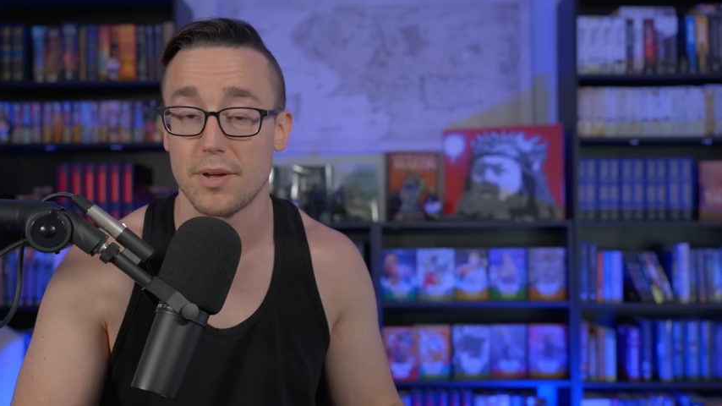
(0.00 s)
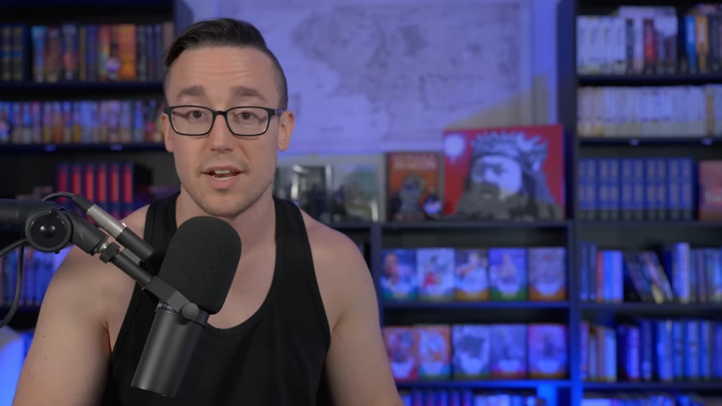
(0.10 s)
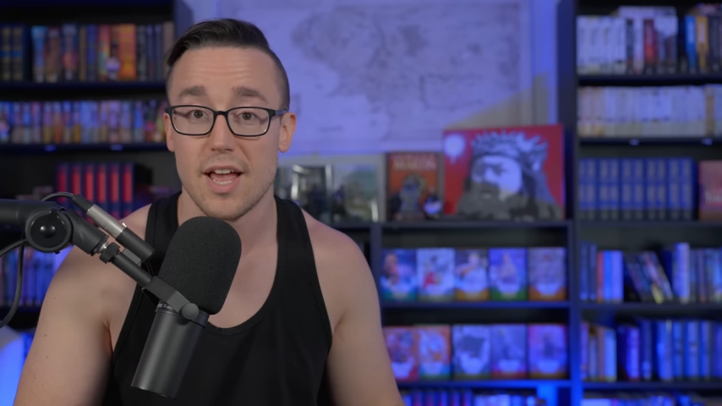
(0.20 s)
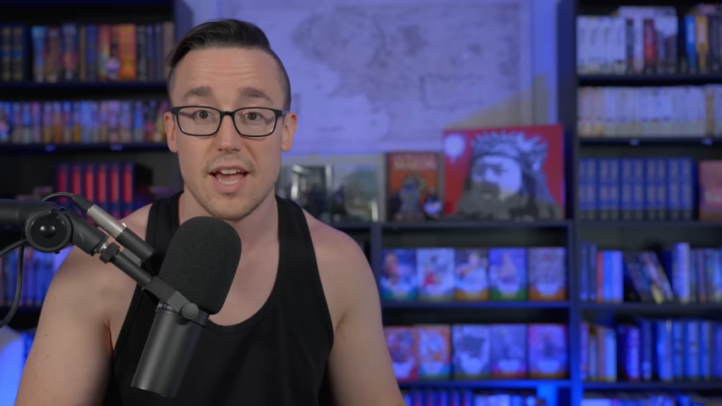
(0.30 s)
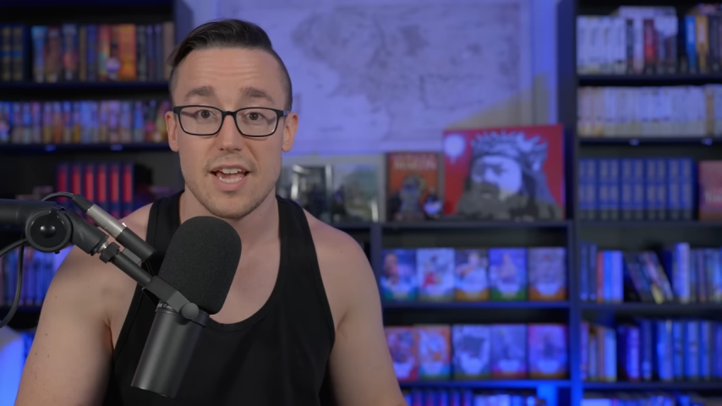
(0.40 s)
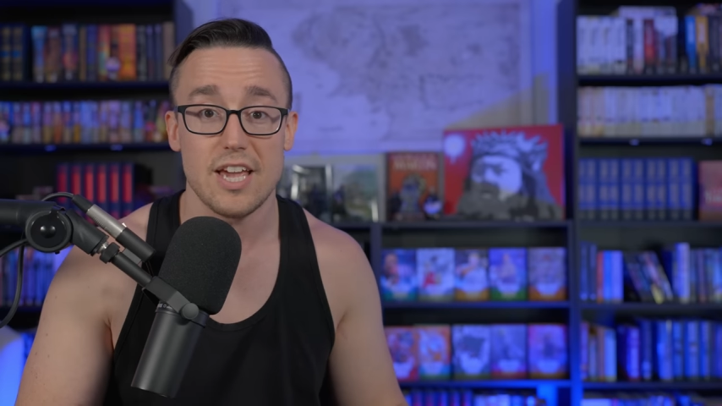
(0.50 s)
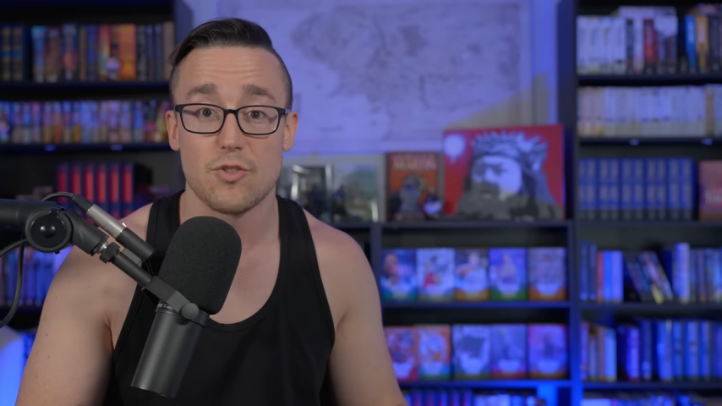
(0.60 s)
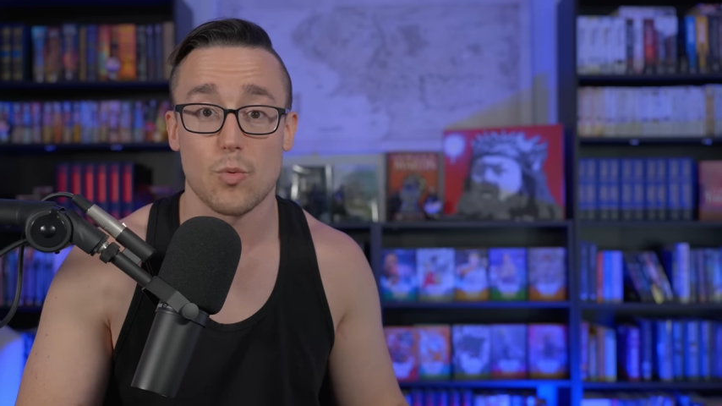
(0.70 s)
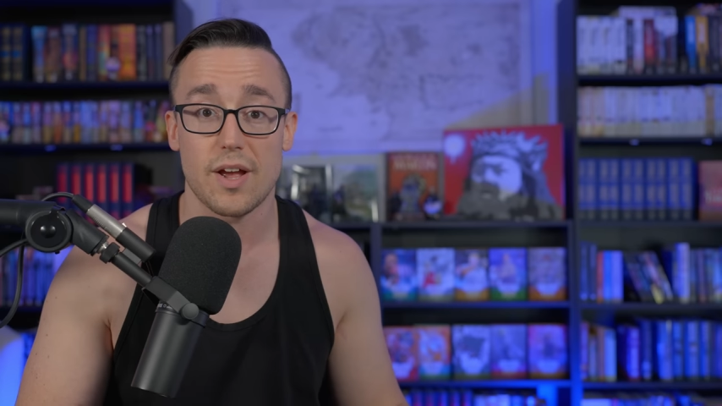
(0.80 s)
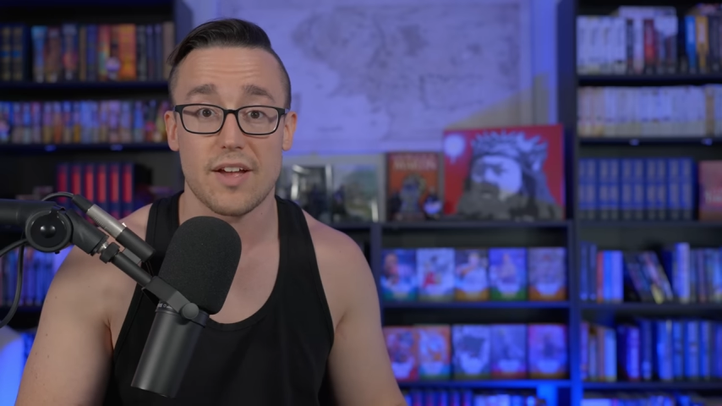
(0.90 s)
But
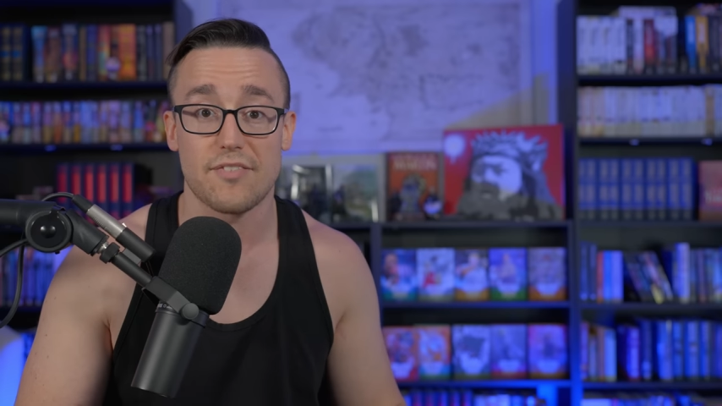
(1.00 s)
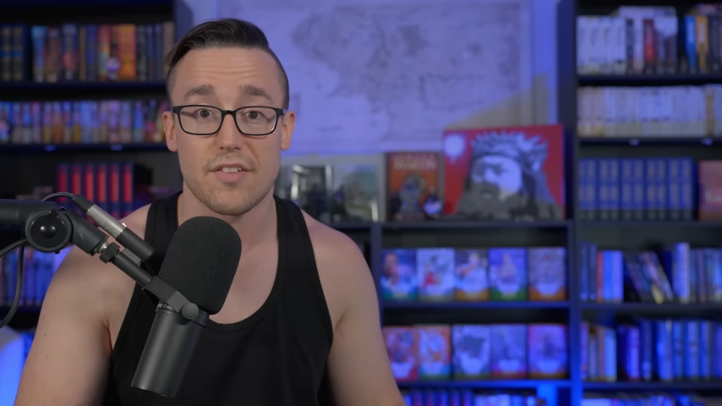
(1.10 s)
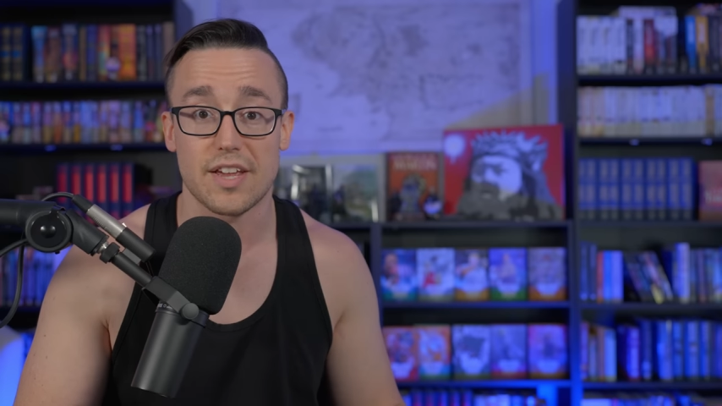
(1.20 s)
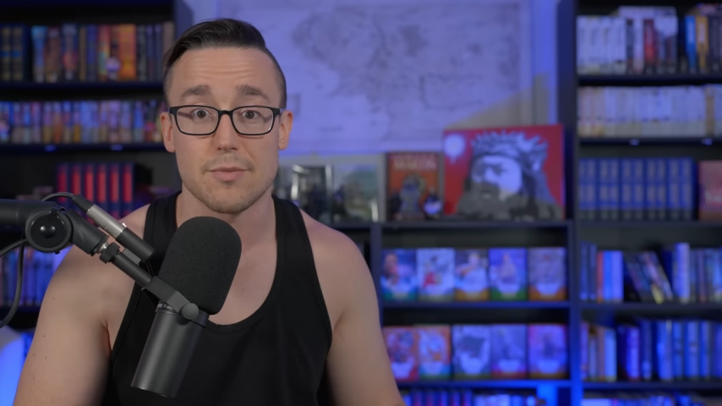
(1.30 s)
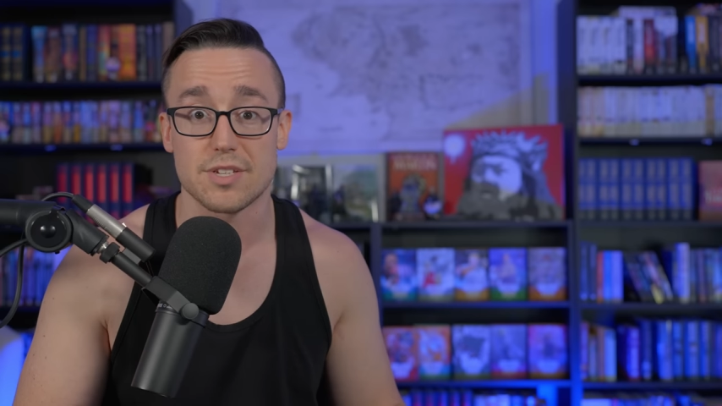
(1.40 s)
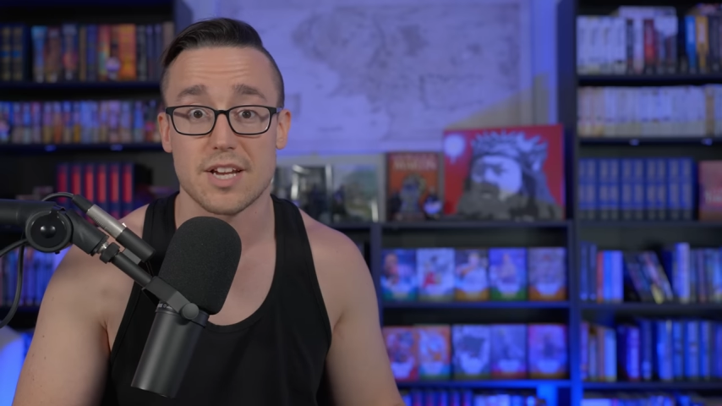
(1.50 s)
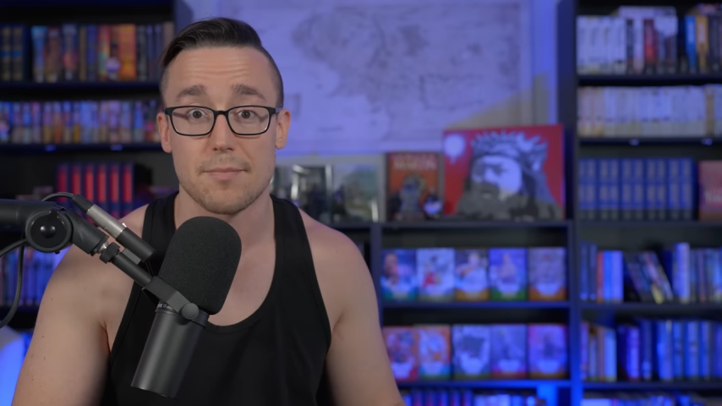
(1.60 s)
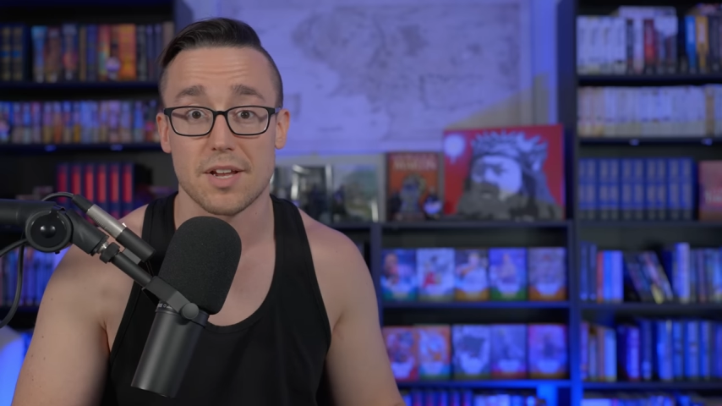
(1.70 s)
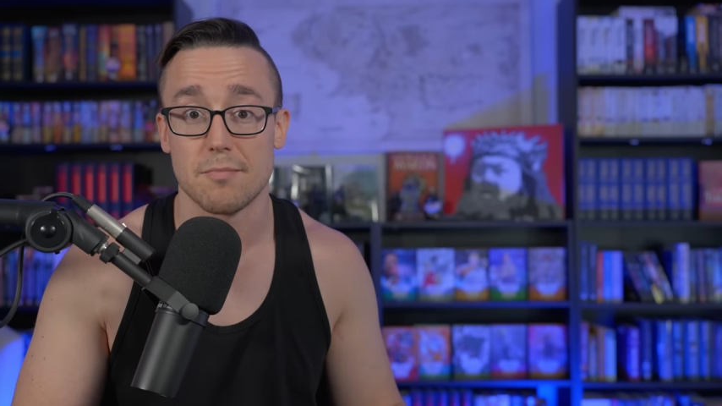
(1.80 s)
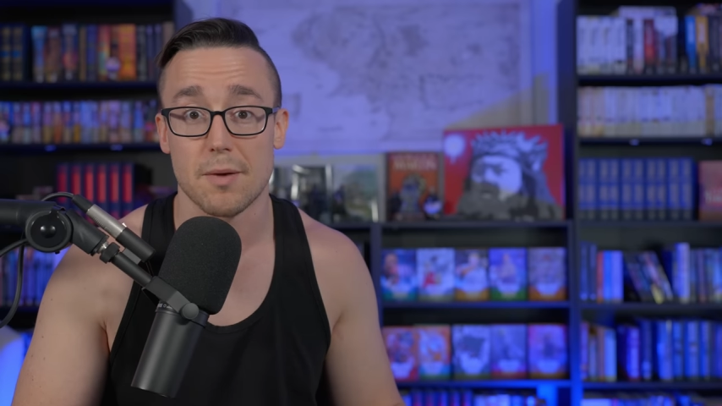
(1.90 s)
either way, I felt like it was
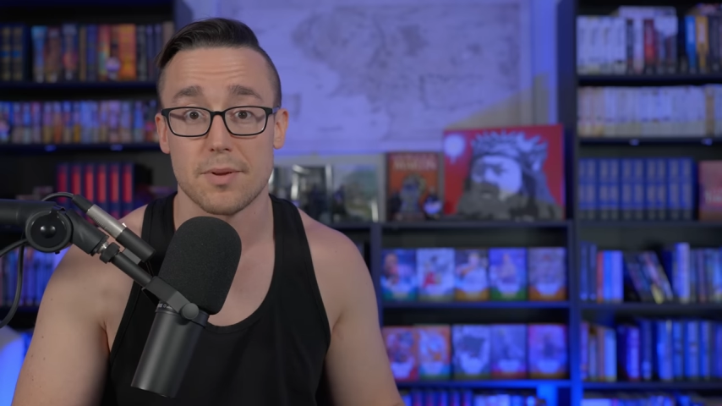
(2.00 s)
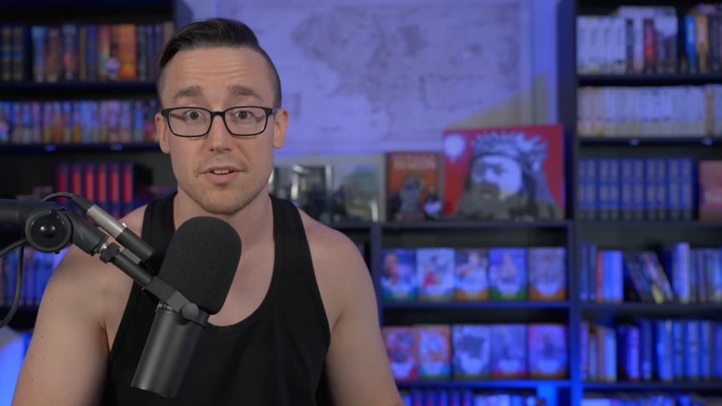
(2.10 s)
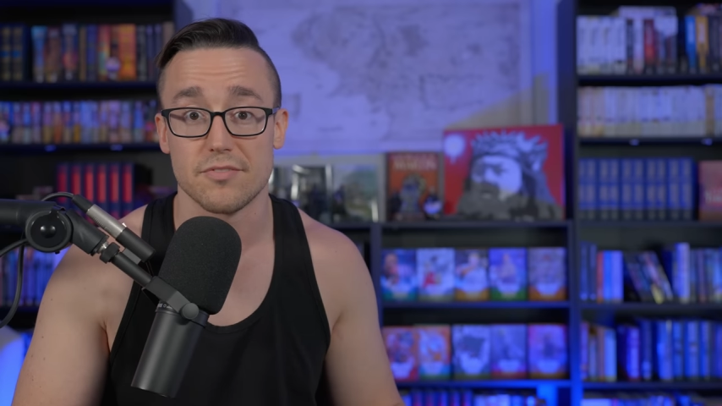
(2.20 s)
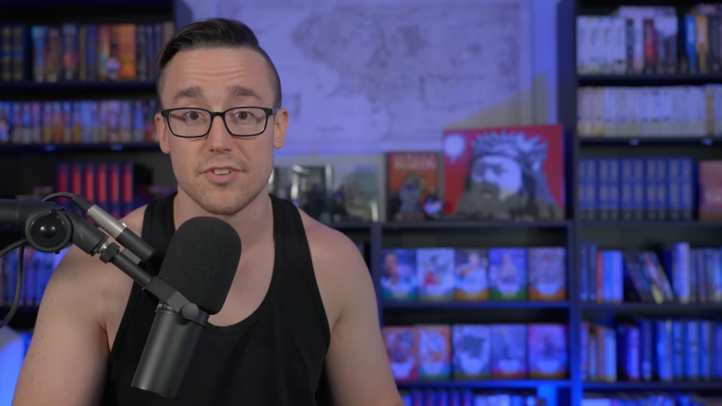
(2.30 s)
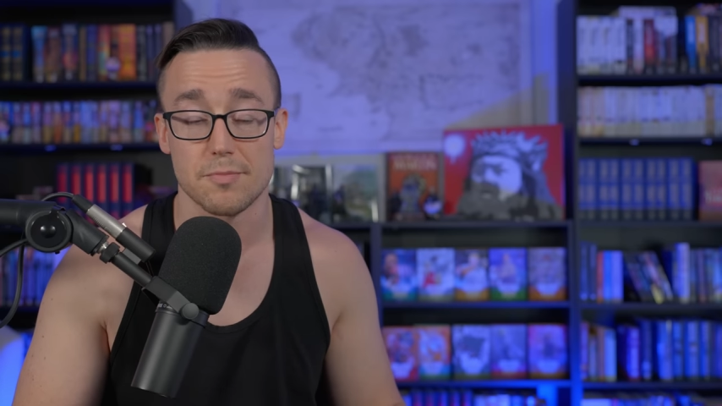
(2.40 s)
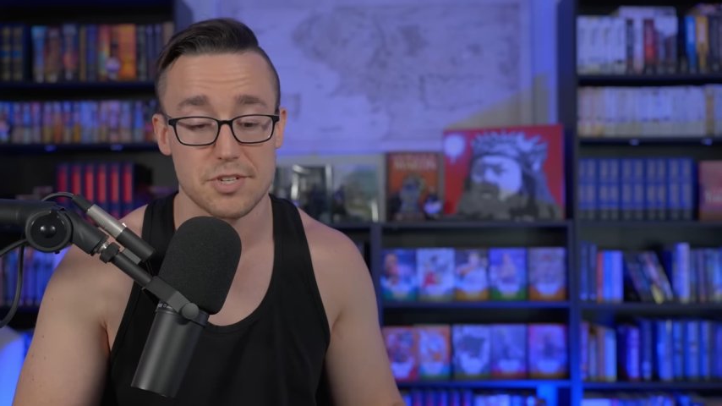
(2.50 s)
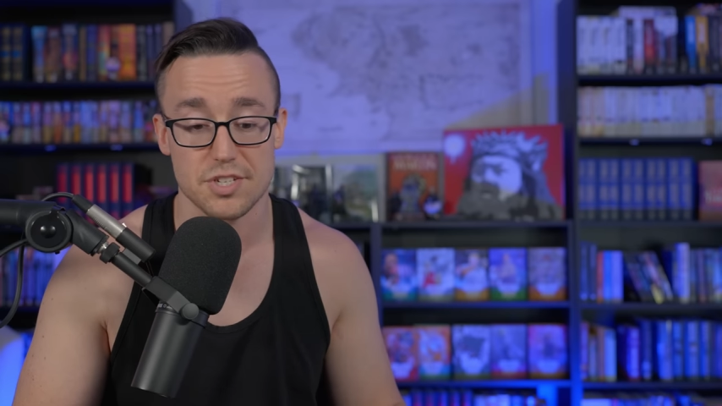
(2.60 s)
time to come up here and film.